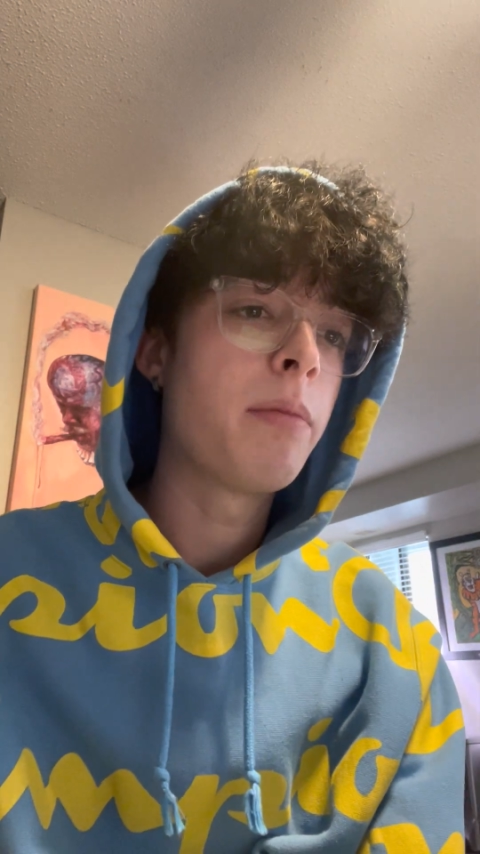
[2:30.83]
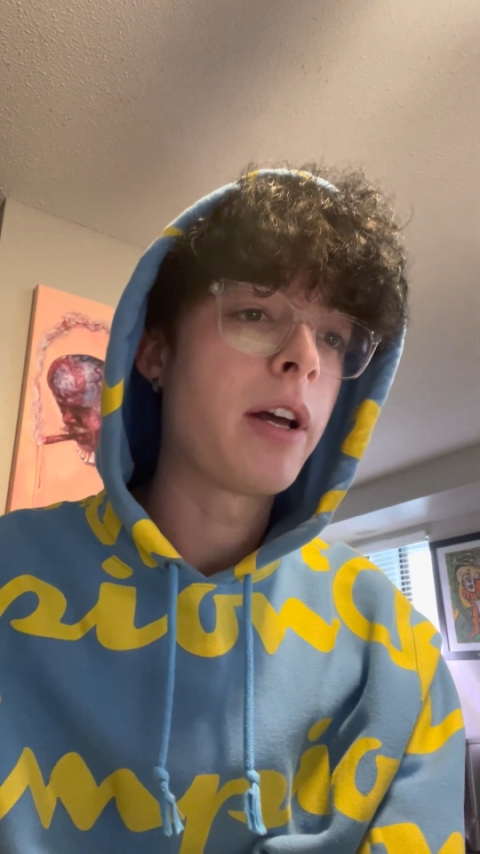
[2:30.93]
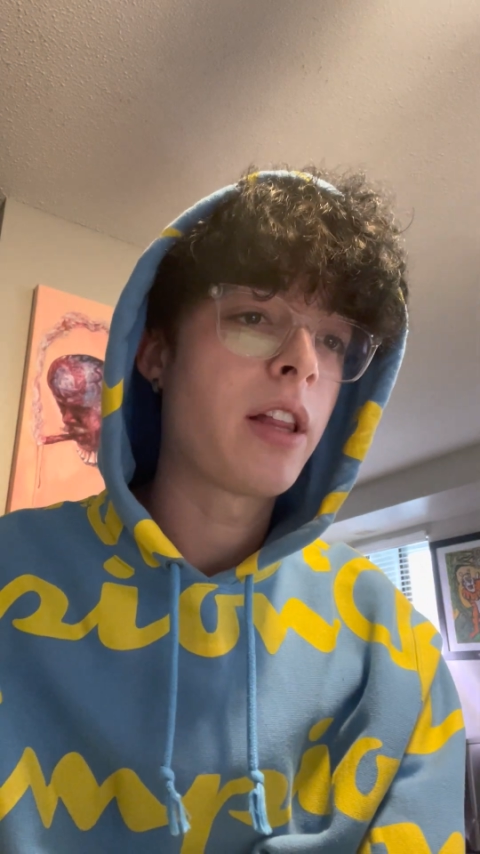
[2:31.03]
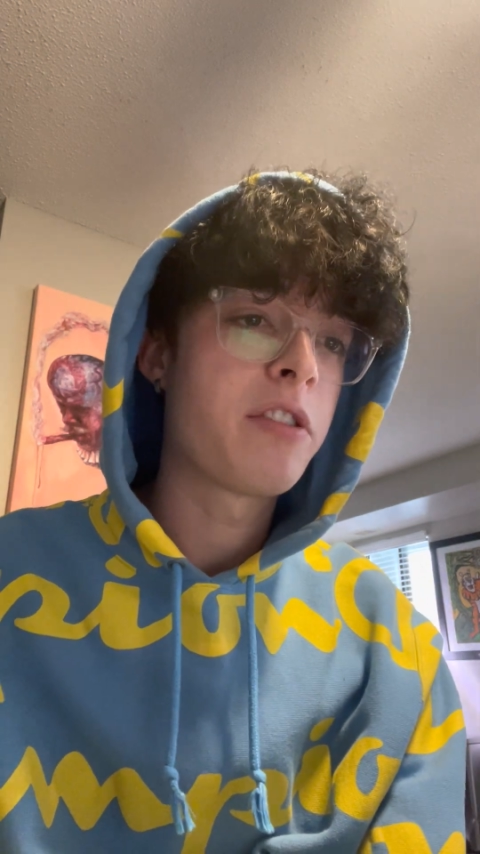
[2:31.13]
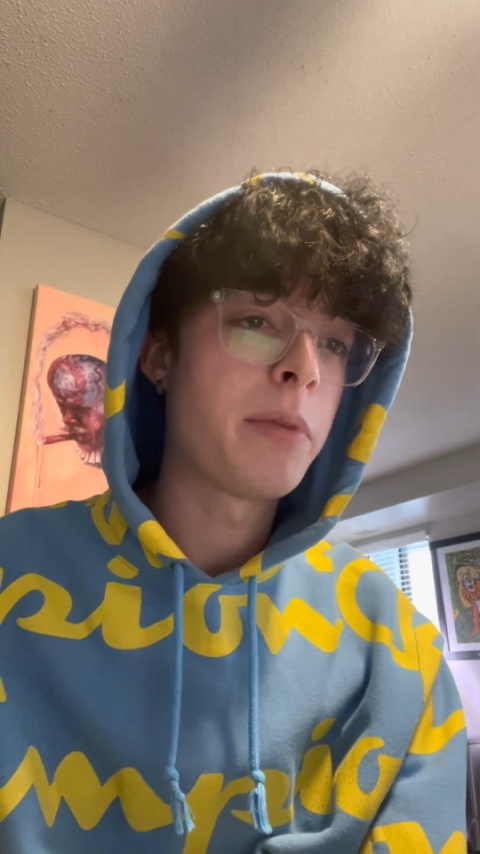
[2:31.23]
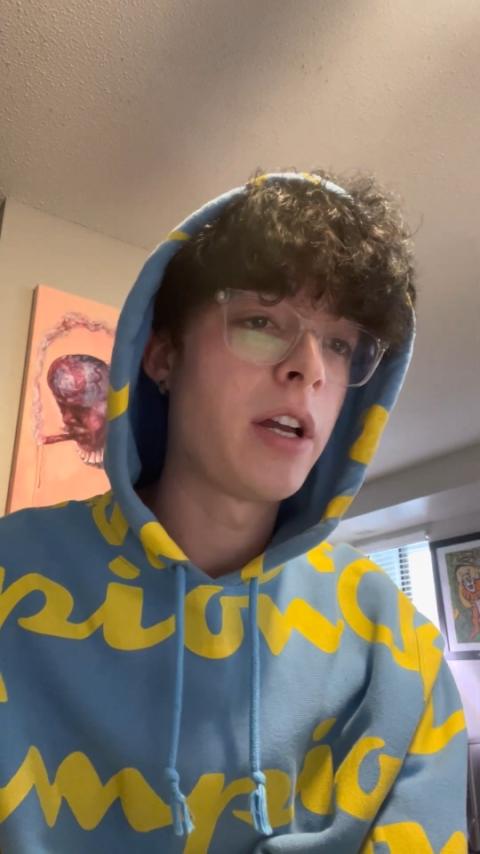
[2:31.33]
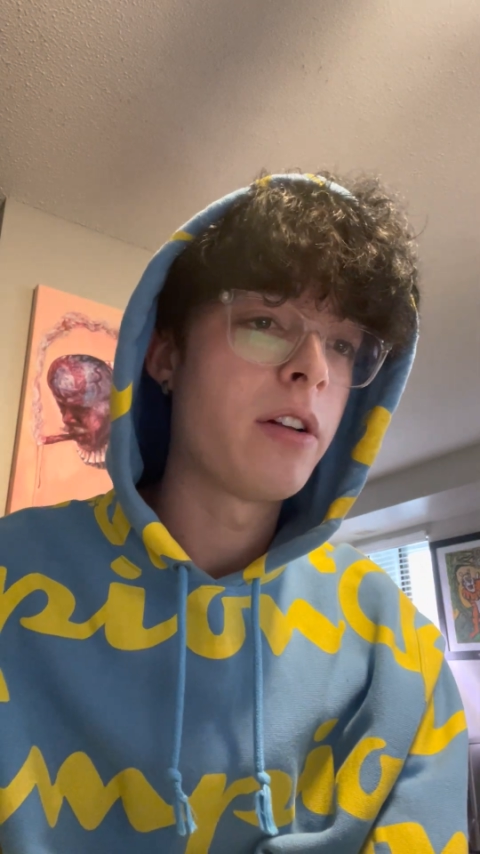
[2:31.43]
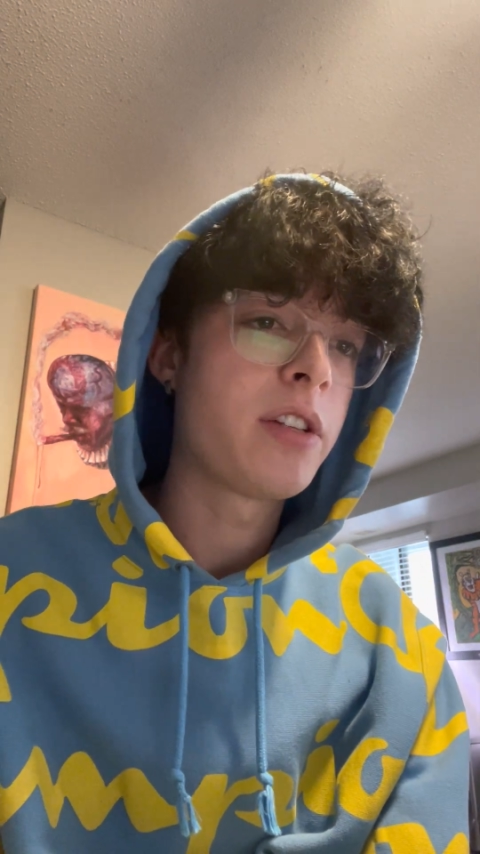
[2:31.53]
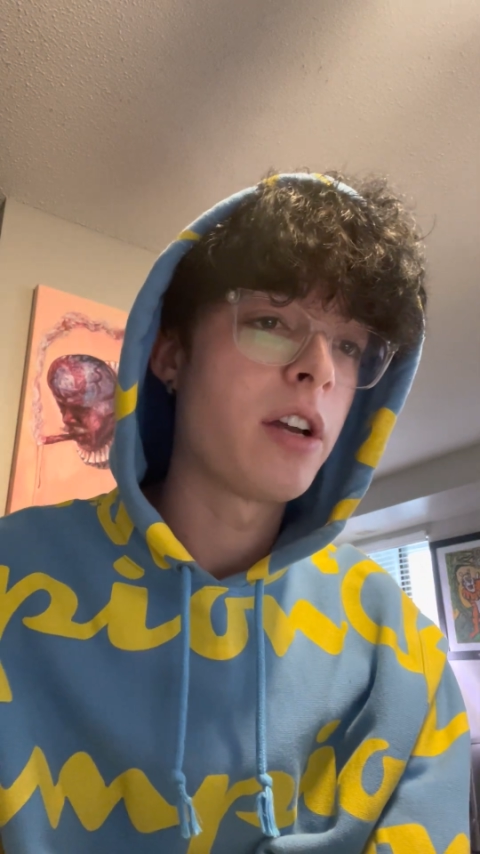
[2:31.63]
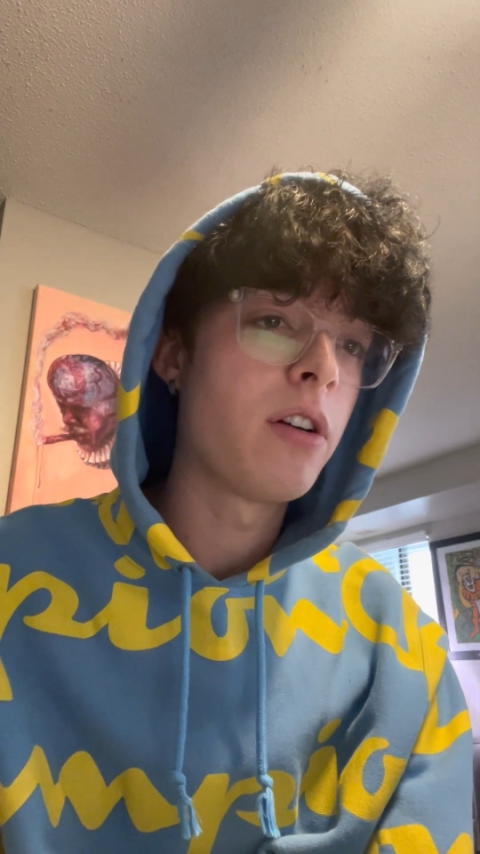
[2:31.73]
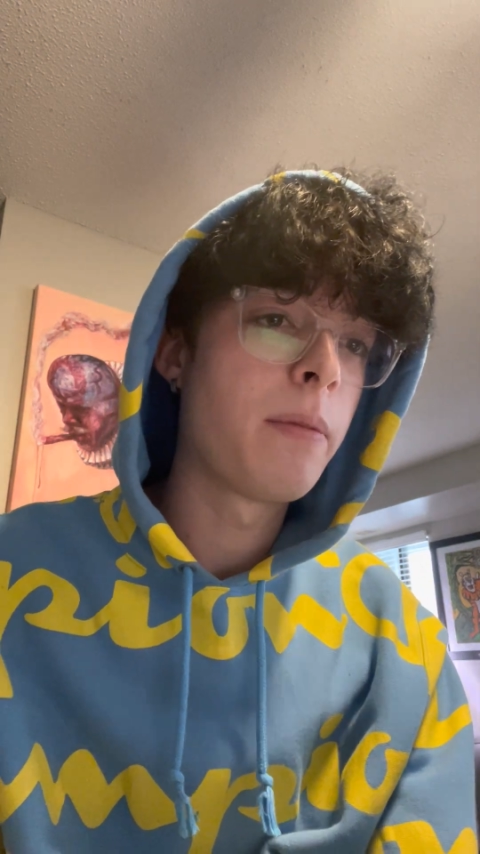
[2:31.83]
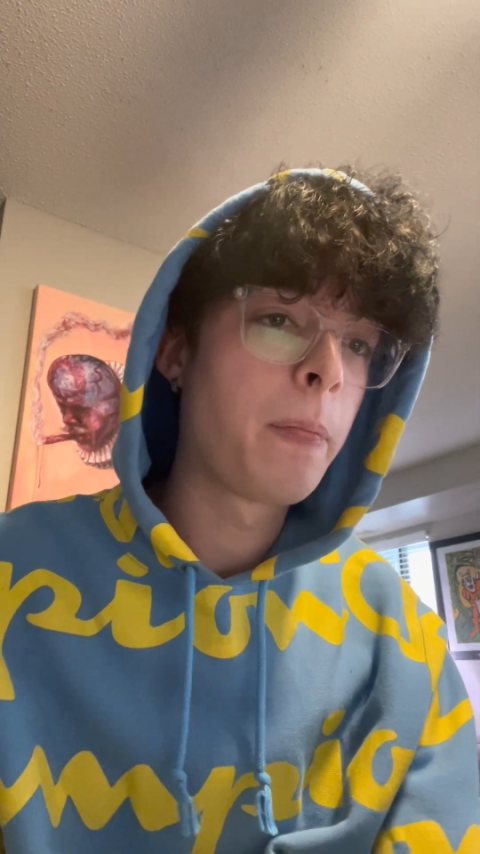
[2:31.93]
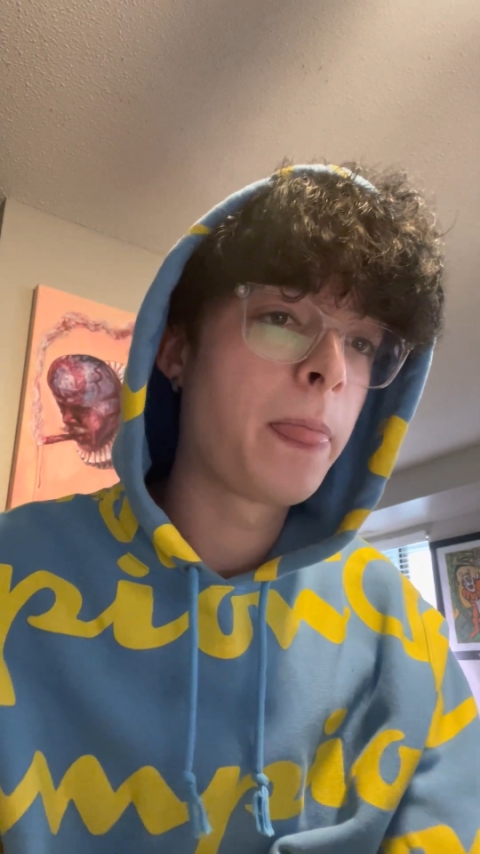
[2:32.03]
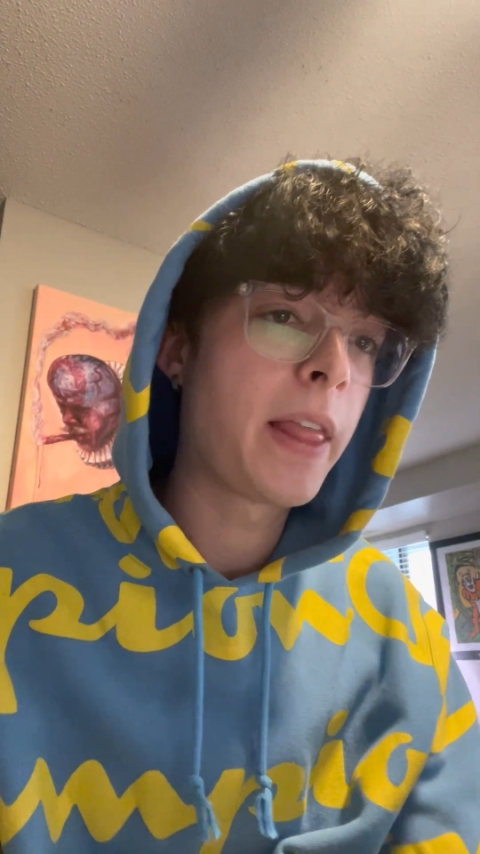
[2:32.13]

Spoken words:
Black Lives Matter, etc.